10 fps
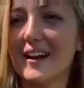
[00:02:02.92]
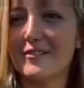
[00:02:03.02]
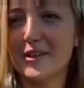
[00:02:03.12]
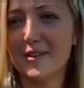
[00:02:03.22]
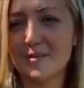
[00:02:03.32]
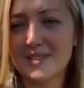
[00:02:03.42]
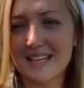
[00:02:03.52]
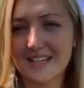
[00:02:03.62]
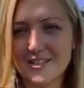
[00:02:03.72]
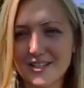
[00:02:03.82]
I have no
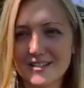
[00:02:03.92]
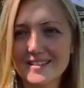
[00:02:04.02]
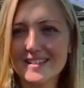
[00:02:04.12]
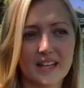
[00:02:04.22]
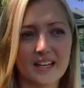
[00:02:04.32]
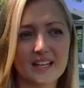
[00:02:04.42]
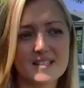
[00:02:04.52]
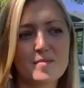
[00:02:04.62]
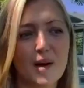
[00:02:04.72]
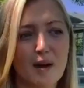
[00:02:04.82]
limitations. It
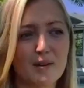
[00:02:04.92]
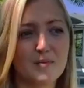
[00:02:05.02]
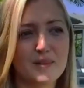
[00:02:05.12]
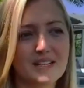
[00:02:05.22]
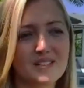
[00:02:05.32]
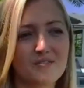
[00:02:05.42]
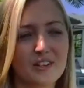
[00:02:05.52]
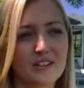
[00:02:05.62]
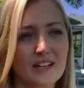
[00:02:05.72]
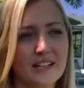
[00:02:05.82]
has empowered me to
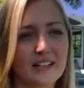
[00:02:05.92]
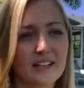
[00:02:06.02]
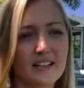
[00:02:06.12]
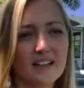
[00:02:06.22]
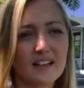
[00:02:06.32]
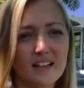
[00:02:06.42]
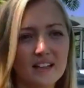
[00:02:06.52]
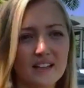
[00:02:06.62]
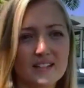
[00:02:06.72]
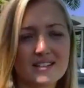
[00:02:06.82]
feel like
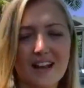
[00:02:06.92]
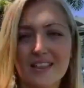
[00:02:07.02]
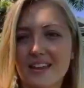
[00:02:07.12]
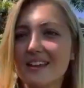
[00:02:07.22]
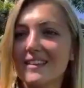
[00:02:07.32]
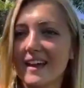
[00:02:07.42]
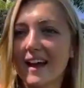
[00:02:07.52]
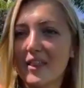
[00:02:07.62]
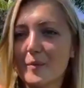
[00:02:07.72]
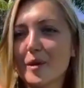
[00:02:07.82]
there's nothing
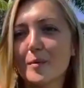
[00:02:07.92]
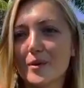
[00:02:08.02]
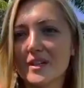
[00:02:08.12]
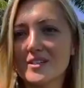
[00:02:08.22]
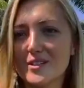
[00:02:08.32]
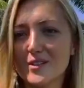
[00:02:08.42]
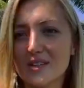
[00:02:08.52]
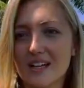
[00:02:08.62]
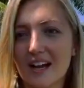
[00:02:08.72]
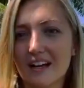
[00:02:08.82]
that other people can do
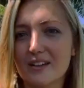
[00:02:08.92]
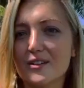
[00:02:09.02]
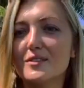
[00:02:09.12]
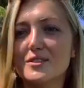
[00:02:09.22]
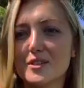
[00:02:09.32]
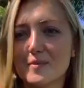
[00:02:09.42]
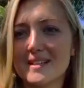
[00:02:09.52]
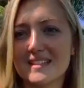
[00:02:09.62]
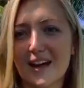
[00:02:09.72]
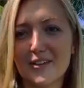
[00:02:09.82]
that I couldn't do it
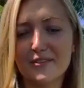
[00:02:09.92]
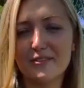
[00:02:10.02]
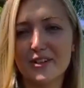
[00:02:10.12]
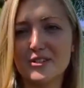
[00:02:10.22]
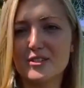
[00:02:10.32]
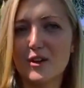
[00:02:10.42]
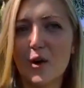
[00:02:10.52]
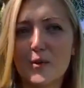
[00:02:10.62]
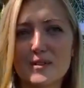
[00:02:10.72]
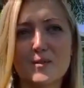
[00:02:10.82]
myself. There's just
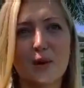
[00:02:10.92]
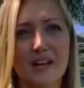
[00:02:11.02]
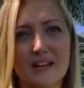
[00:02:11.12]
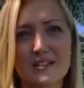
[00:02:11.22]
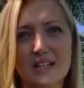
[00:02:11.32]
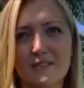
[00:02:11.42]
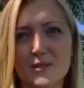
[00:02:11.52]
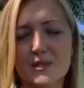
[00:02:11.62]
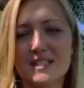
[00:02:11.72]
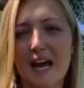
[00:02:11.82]
always a way
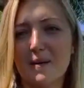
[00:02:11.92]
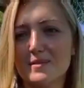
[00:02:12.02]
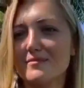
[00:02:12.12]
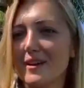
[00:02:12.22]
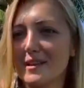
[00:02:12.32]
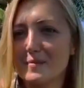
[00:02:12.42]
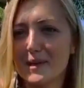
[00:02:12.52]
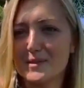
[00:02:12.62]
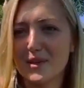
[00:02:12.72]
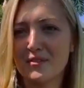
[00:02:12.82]
to adapt and find the
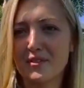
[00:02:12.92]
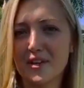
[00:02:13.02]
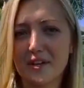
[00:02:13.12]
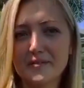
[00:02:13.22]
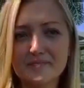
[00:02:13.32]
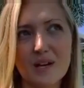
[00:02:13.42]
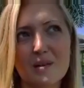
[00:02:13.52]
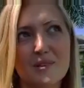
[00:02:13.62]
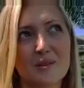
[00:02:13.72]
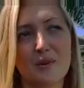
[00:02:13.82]
best way for you. When
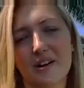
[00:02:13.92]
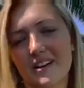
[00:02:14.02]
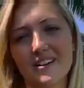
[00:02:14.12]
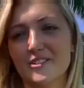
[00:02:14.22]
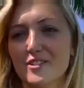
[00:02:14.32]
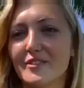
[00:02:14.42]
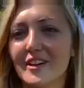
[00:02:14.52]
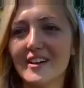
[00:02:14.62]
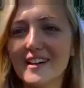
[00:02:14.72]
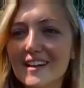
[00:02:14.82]
I'm in the water, I just
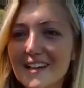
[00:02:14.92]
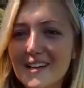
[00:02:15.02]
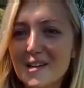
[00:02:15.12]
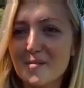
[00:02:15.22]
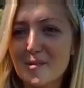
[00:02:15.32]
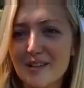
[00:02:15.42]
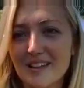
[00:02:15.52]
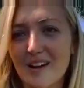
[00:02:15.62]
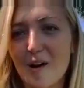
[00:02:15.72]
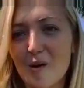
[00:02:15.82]
feel
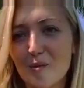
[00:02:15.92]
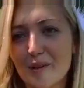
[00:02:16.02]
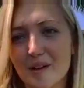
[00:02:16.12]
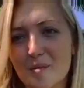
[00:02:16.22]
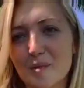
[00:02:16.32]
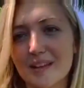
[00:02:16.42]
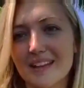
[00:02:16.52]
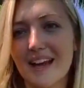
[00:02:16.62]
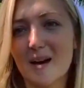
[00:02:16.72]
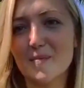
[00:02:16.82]
completely at home and
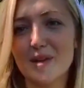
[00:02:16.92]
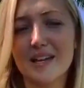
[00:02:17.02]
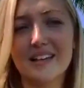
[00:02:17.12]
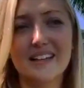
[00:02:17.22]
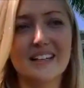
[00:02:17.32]
completely happy.